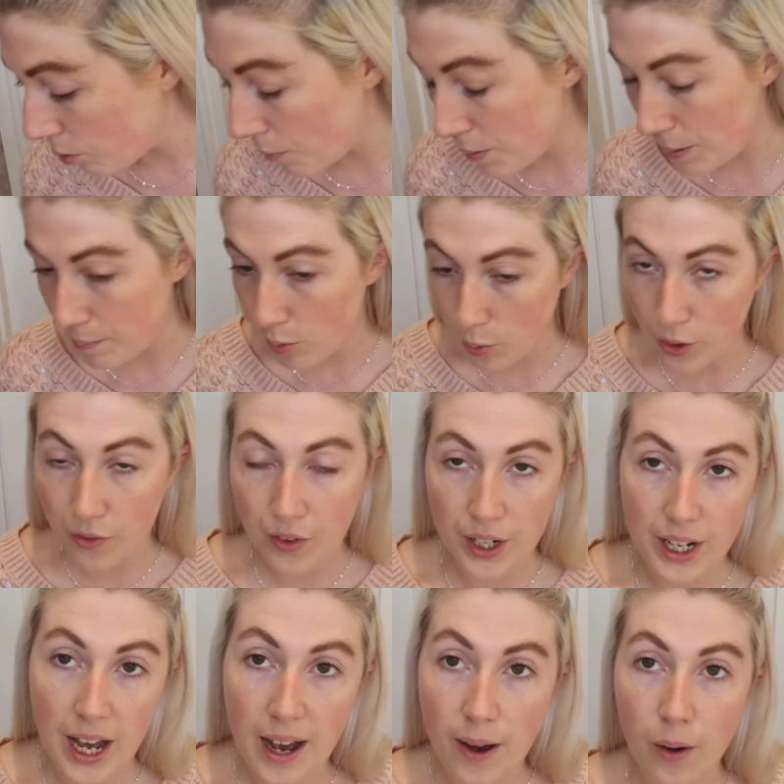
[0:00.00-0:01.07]
probably bored of
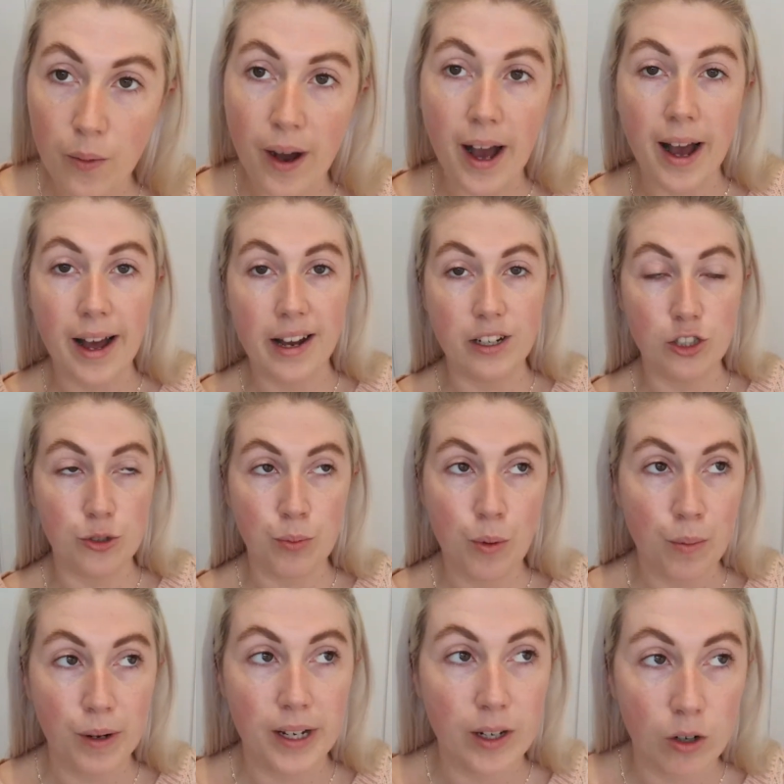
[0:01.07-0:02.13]
it now, and you
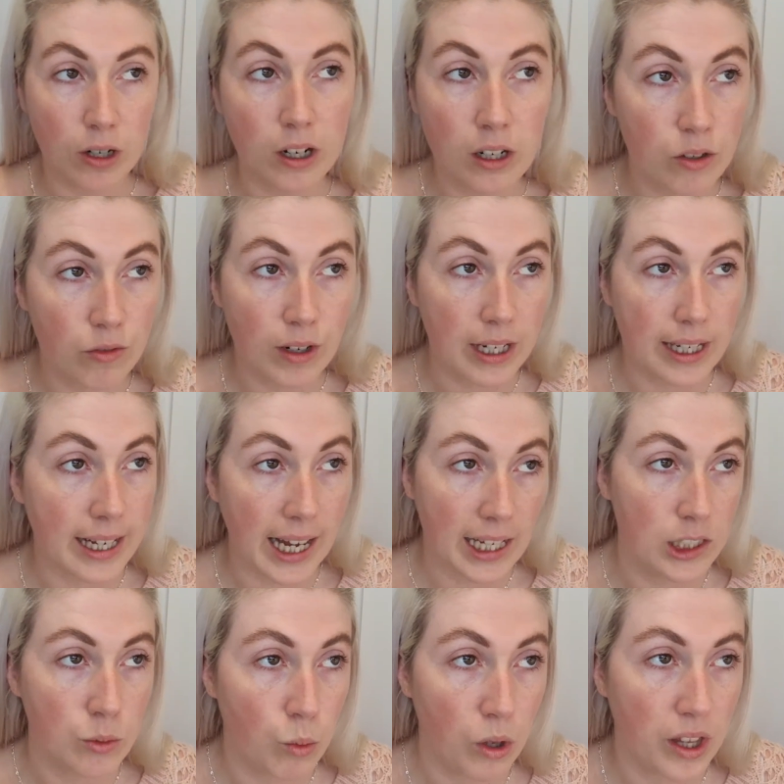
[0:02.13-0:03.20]
probably can already
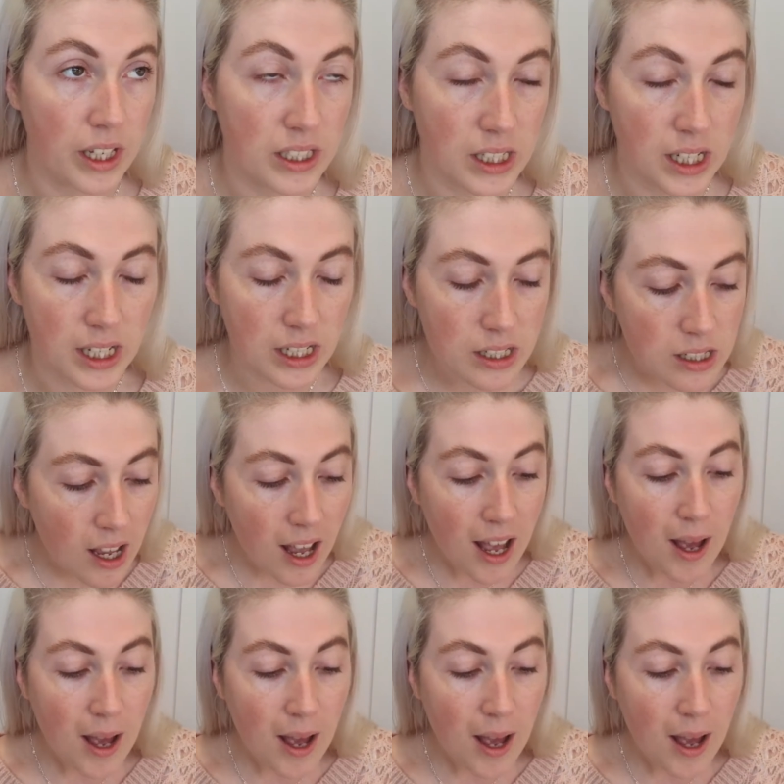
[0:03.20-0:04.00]
guess what this is,